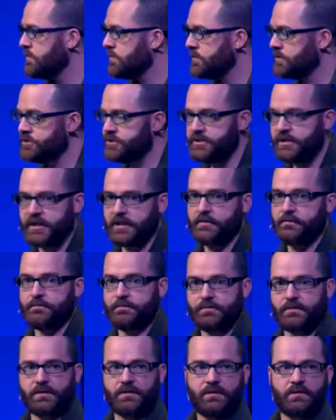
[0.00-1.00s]

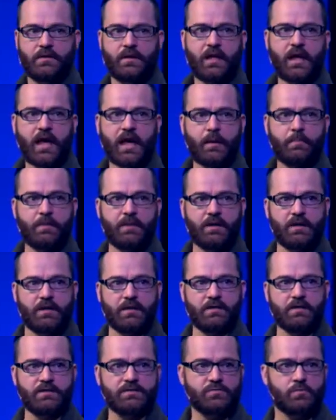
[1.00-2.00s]
shift happening
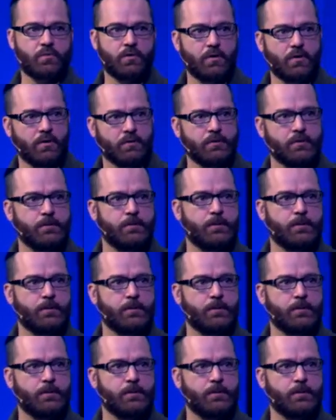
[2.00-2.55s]
in this world.